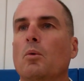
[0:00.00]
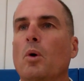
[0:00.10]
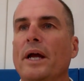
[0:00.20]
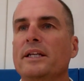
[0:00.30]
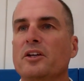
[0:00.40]

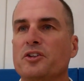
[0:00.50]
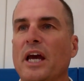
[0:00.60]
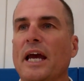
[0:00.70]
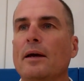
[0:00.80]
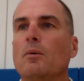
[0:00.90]
When you
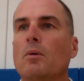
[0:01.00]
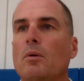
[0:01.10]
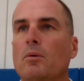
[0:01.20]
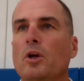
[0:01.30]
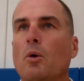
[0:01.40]
say,
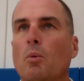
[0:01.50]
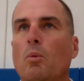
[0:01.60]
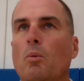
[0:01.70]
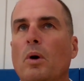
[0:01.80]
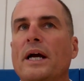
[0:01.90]

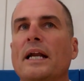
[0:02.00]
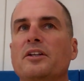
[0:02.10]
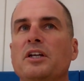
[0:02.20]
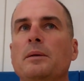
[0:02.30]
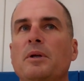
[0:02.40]
what kind of
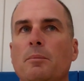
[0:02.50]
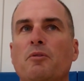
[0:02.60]
team,